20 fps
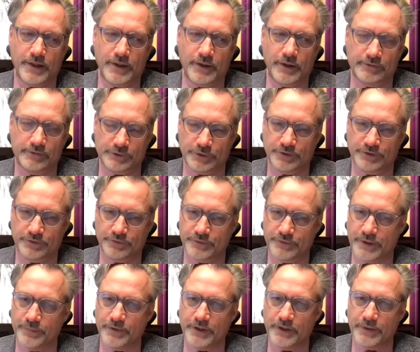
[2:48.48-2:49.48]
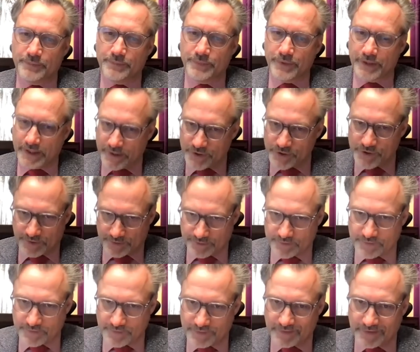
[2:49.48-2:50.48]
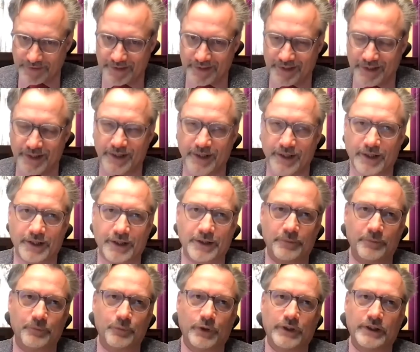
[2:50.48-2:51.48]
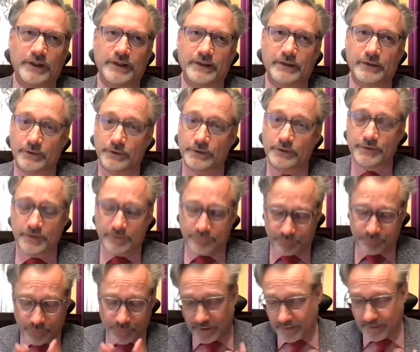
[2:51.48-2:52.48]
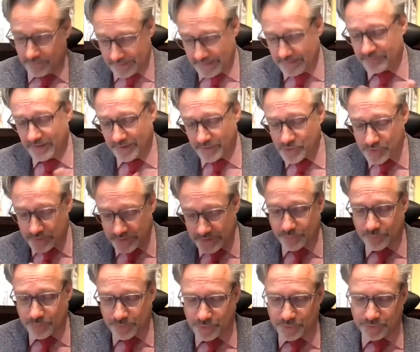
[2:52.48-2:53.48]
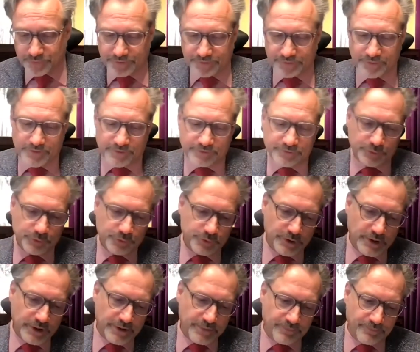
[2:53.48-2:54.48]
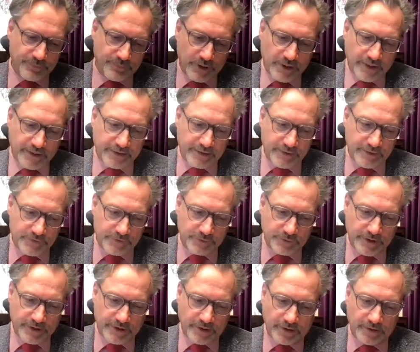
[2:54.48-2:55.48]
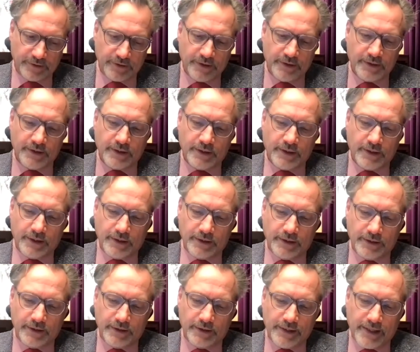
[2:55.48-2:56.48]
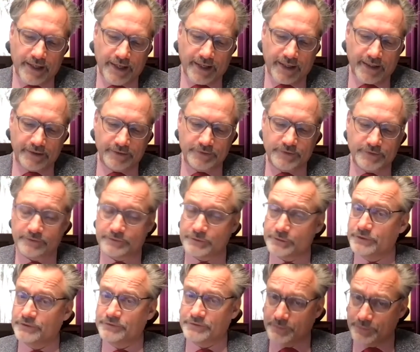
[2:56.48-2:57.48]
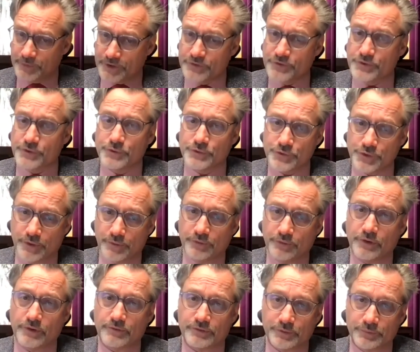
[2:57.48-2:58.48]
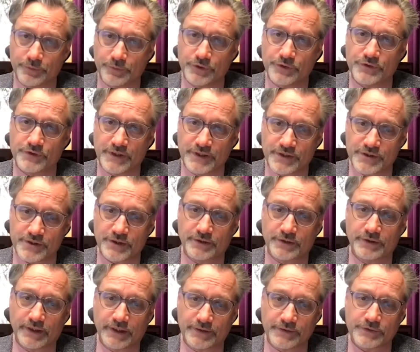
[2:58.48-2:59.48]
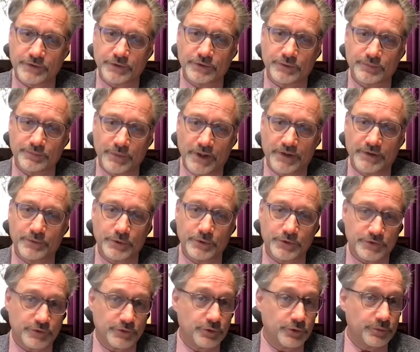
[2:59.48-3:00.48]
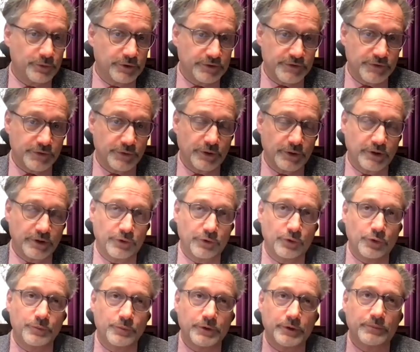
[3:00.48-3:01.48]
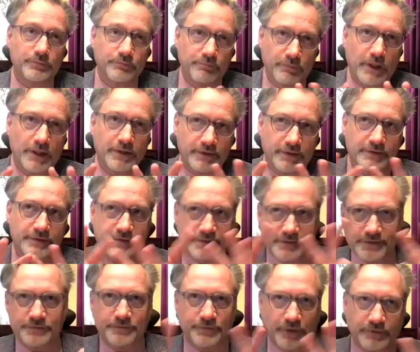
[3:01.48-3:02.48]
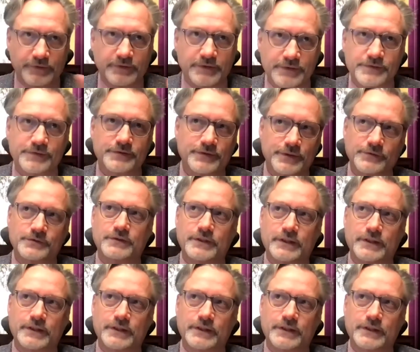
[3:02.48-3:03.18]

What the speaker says: choroideremia patient, when I looked at, eventually proven through molecular screening, had choroideremia due to a novel mutation, and so the mother was normal. So a normal mother's fundus doesn't